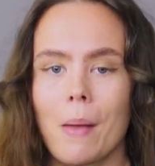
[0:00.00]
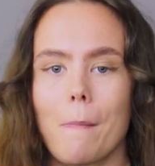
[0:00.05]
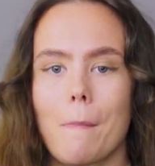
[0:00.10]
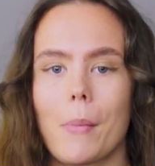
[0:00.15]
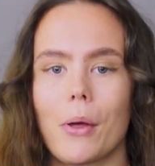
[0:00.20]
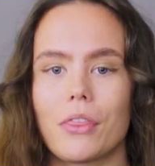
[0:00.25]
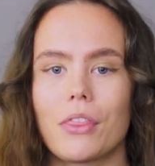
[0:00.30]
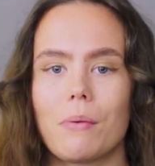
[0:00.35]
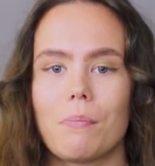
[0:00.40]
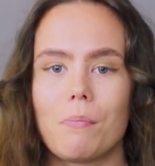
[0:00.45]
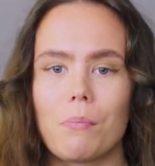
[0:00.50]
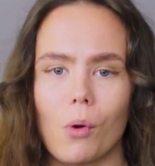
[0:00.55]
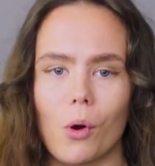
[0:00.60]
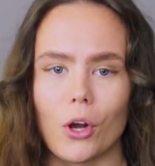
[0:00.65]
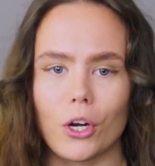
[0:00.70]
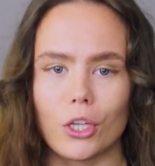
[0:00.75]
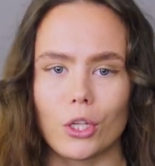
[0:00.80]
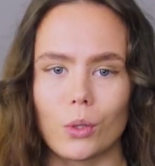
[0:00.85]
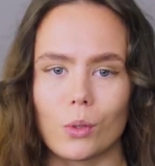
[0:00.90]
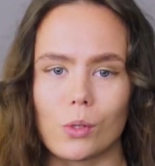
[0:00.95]
But the
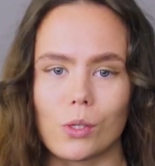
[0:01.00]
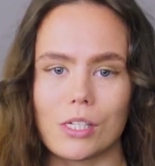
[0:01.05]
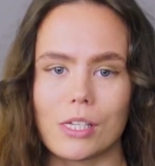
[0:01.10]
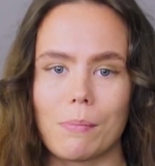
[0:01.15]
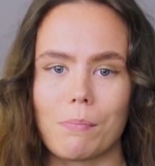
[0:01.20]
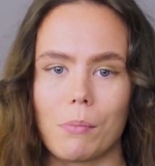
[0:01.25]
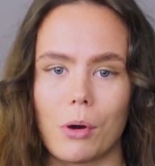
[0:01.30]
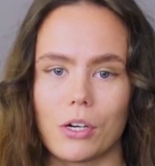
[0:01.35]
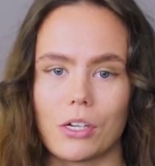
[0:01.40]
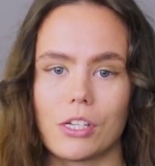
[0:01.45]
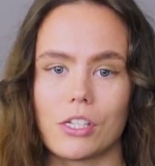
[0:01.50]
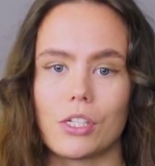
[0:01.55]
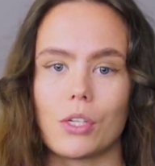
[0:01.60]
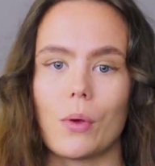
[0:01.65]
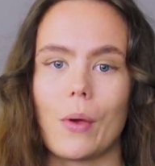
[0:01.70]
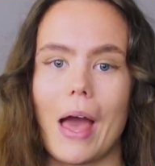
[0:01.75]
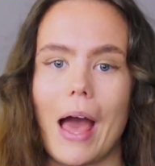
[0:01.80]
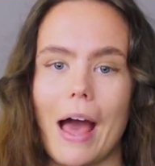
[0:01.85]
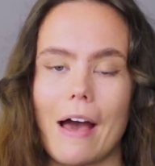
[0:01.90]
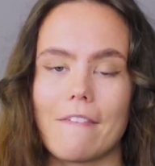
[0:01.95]
more tools and models you
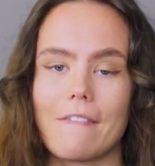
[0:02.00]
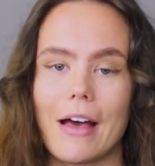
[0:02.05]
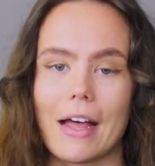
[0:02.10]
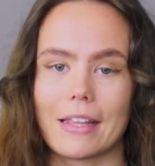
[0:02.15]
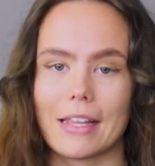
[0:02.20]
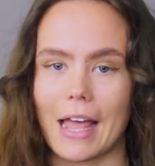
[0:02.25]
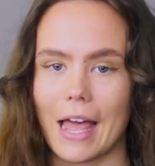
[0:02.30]
have at